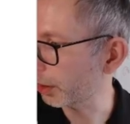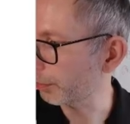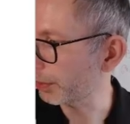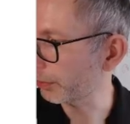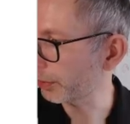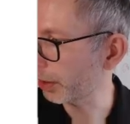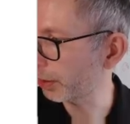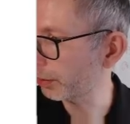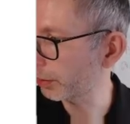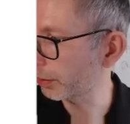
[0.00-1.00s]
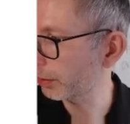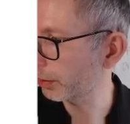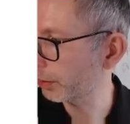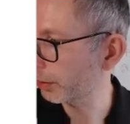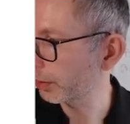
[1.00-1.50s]
P star.
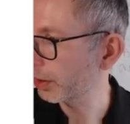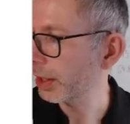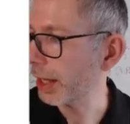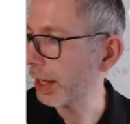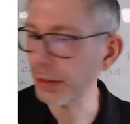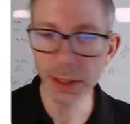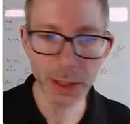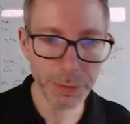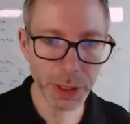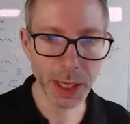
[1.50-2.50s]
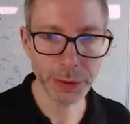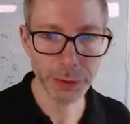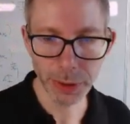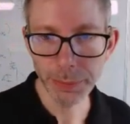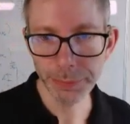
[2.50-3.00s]
And if a
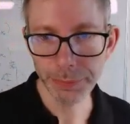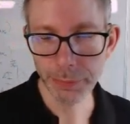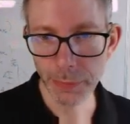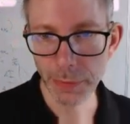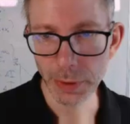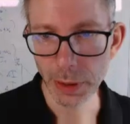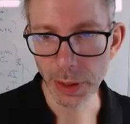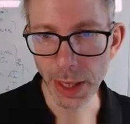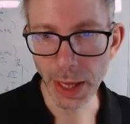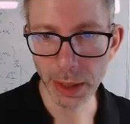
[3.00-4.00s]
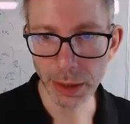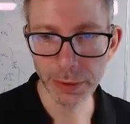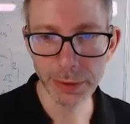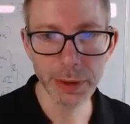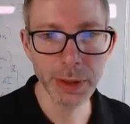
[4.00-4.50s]
country
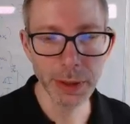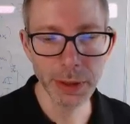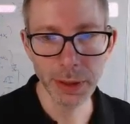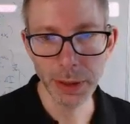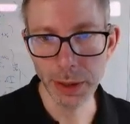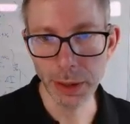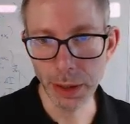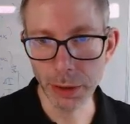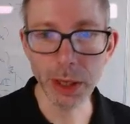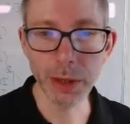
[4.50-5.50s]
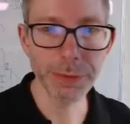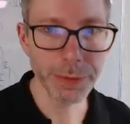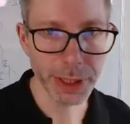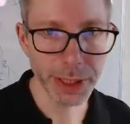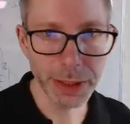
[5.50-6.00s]
has a lot of
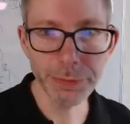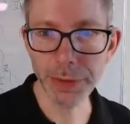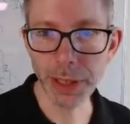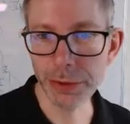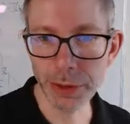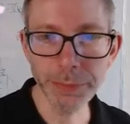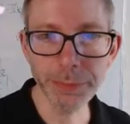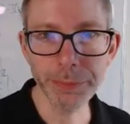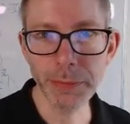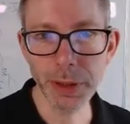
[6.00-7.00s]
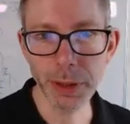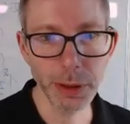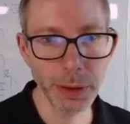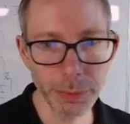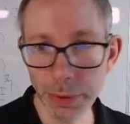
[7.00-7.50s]
inflation,
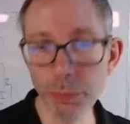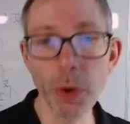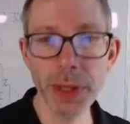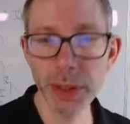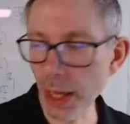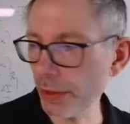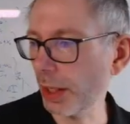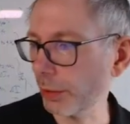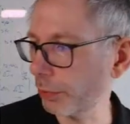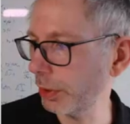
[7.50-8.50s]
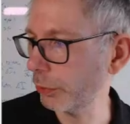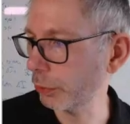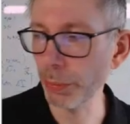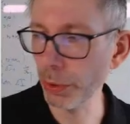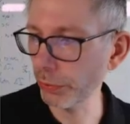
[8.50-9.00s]
more than the other countries, so
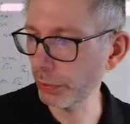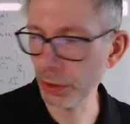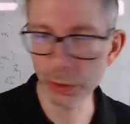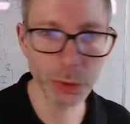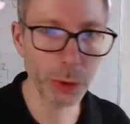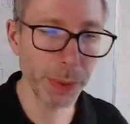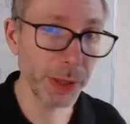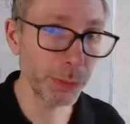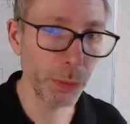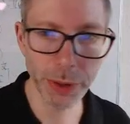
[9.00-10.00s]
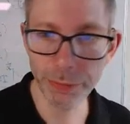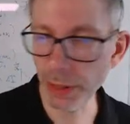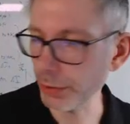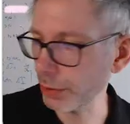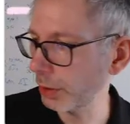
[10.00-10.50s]
suppose Europe has more
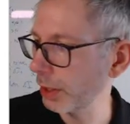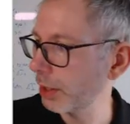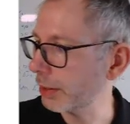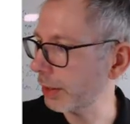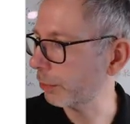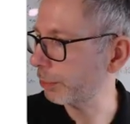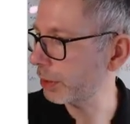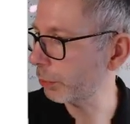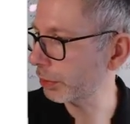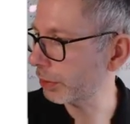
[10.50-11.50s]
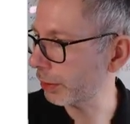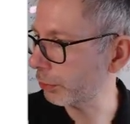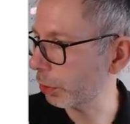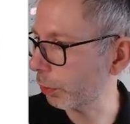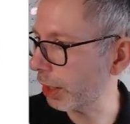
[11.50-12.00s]
inflation, then the P would tend
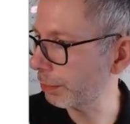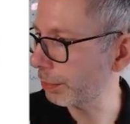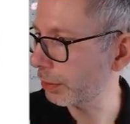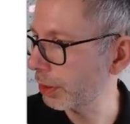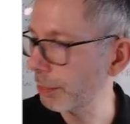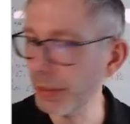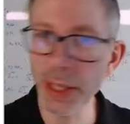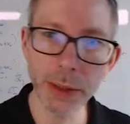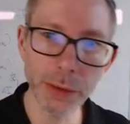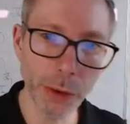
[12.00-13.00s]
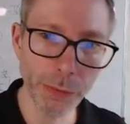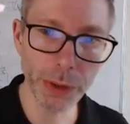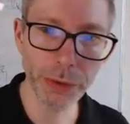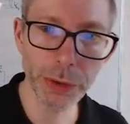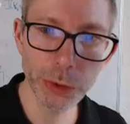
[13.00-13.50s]
to go up. But then, of
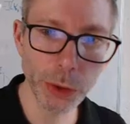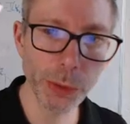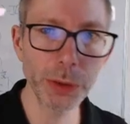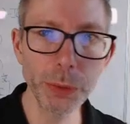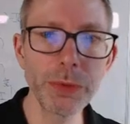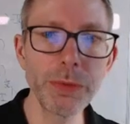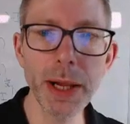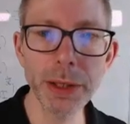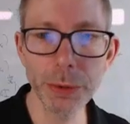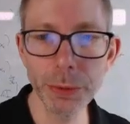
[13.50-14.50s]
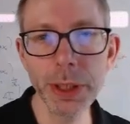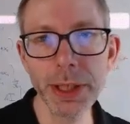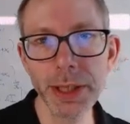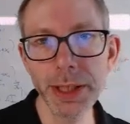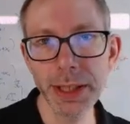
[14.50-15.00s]
course, the euro would lose value
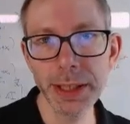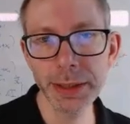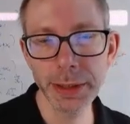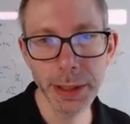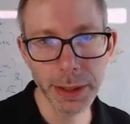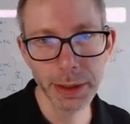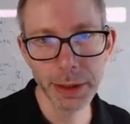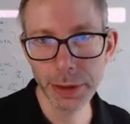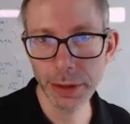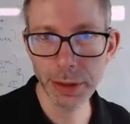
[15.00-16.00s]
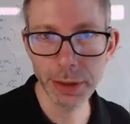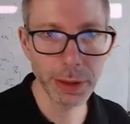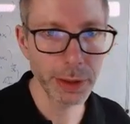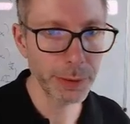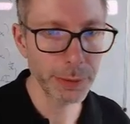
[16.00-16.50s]
in
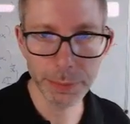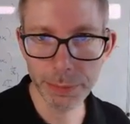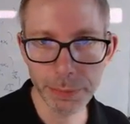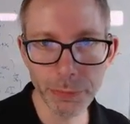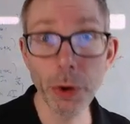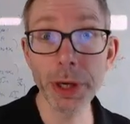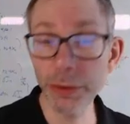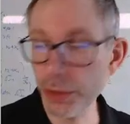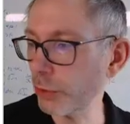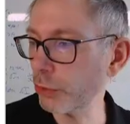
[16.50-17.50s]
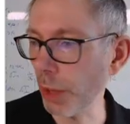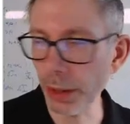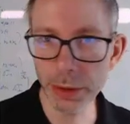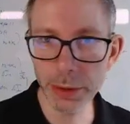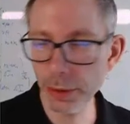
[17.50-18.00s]
the foreign exchange
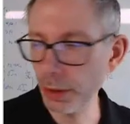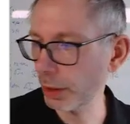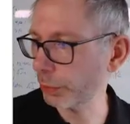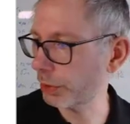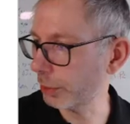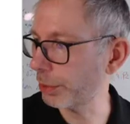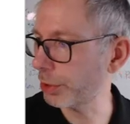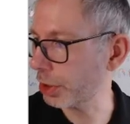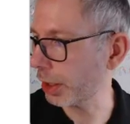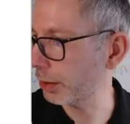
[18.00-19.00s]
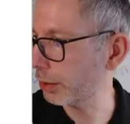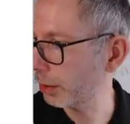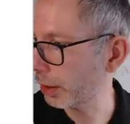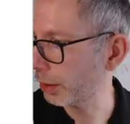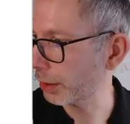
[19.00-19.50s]
market. It would depreciate,
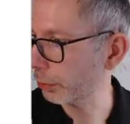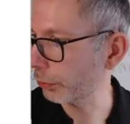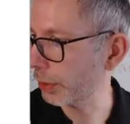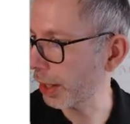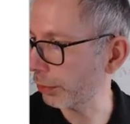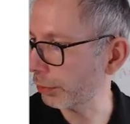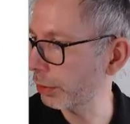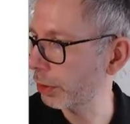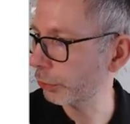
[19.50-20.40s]
and that goes down.